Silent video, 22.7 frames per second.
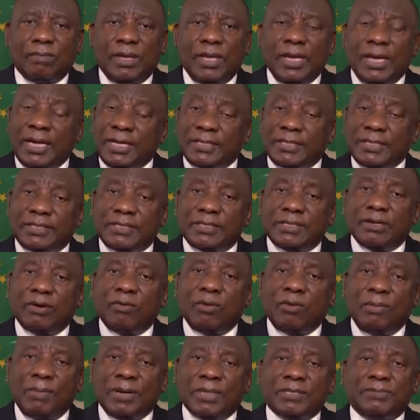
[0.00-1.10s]
Yes,
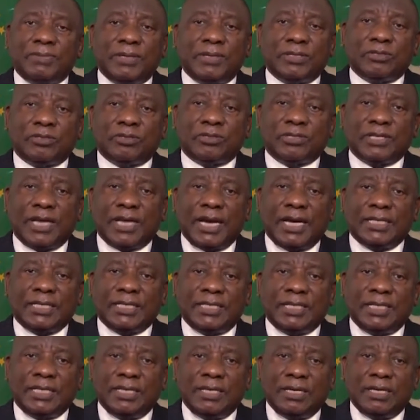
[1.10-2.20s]
we must be a
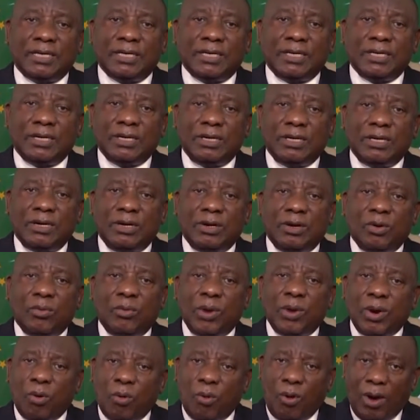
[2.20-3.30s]
society
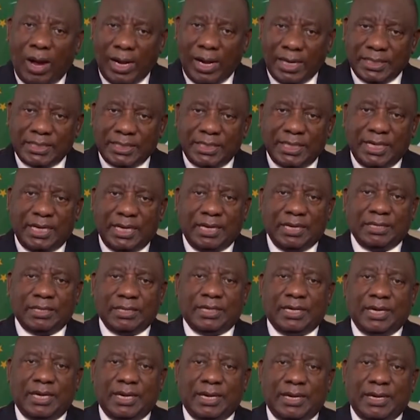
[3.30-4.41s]
where quality health
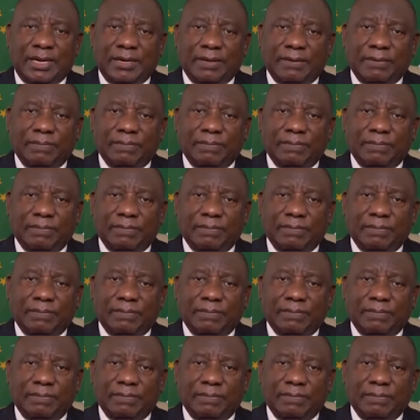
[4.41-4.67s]
care,